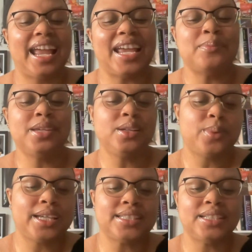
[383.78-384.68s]
In many
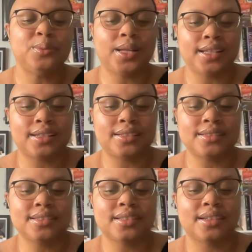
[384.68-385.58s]
ways, he
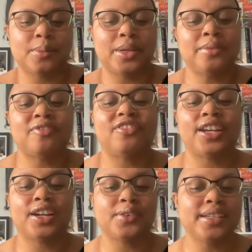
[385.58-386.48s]
was. But in
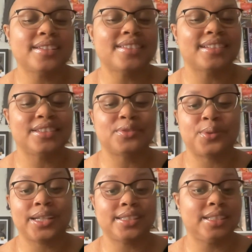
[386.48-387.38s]
very distinctive
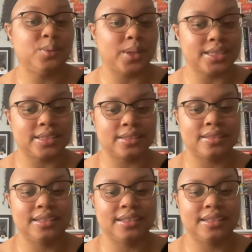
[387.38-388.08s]
ways, he wasn't.